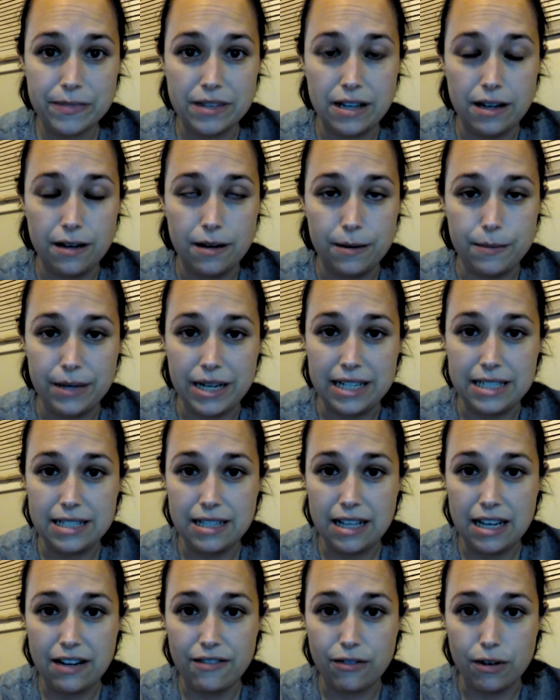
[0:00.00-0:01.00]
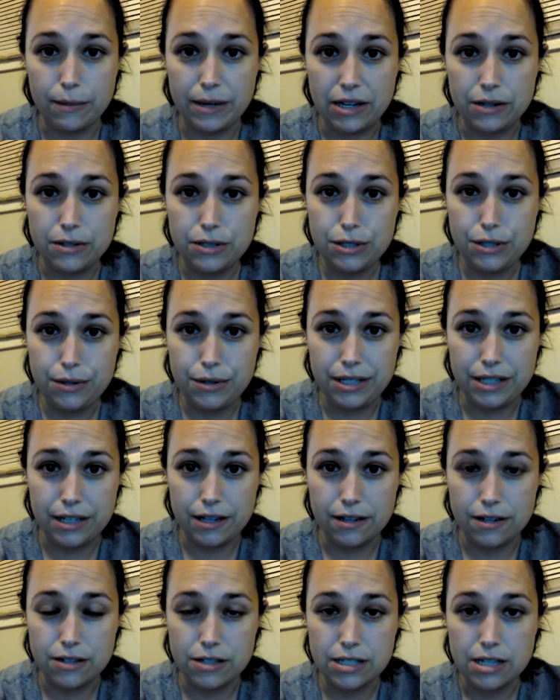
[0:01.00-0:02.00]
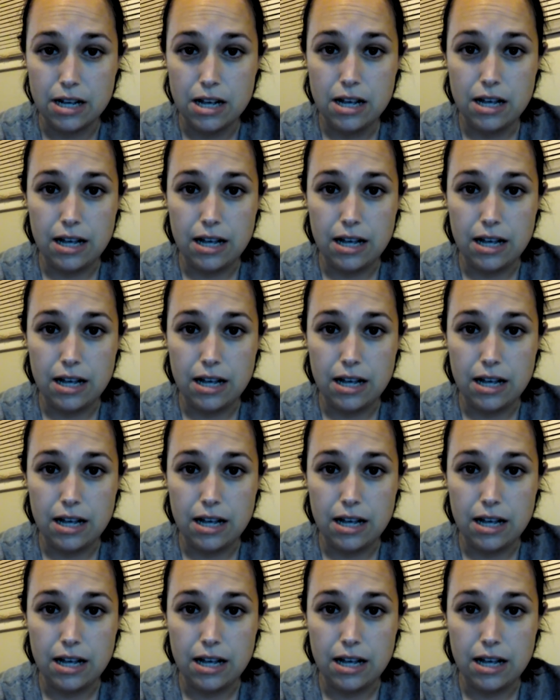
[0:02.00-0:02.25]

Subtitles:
I did that for about 2 years